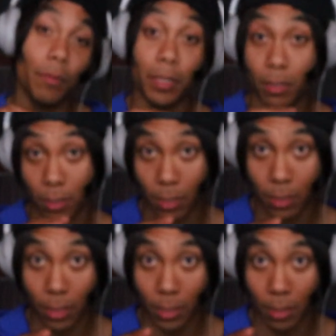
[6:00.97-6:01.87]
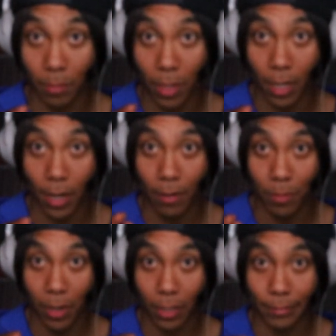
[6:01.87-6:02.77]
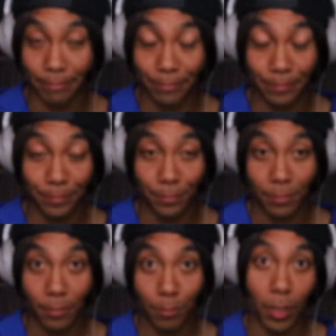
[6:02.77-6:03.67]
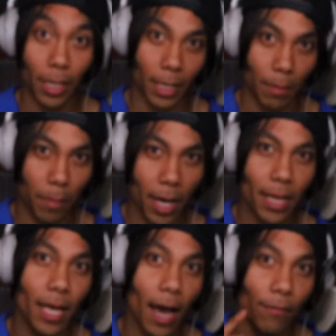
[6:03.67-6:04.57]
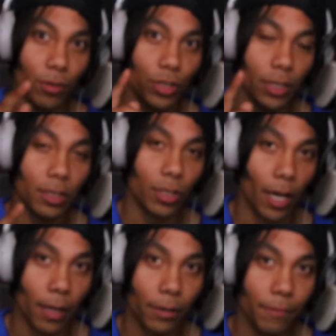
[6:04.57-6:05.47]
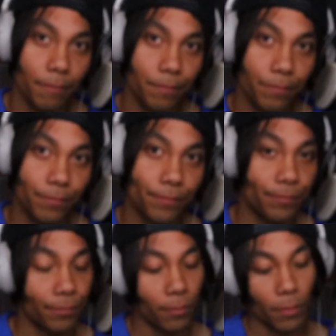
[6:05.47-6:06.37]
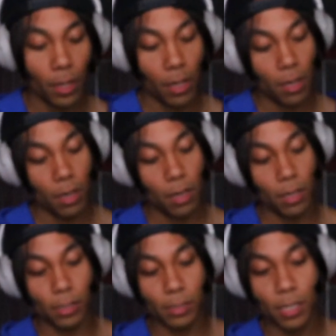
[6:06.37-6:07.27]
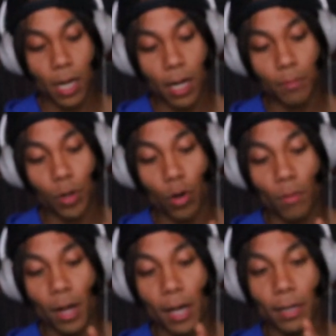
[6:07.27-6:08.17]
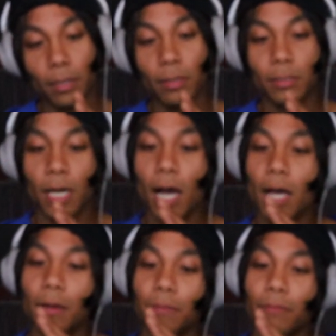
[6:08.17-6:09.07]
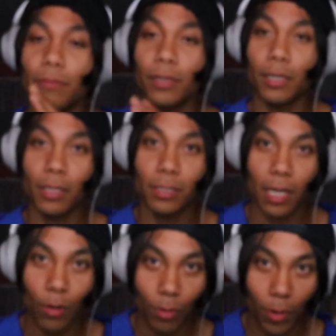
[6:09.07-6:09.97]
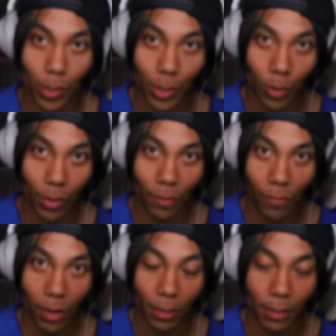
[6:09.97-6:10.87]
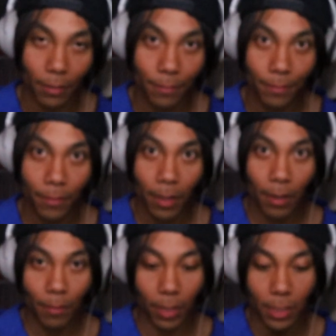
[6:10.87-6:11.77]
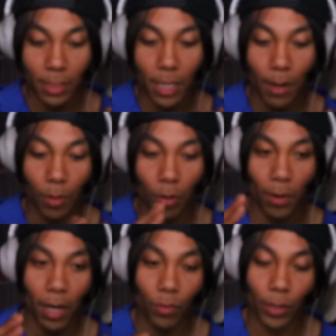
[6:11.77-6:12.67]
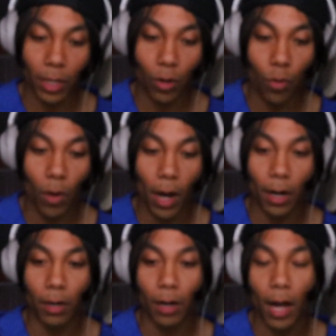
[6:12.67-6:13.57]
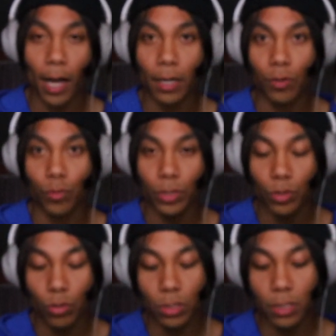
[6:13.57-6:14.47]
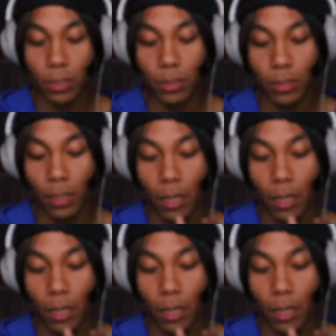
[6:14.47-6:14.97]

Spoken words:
I mean, this doesn't apply to everybody, but like the men that have their shit together, as time go by, time is our most loyal friend, because as time go by, we acquire higher resources,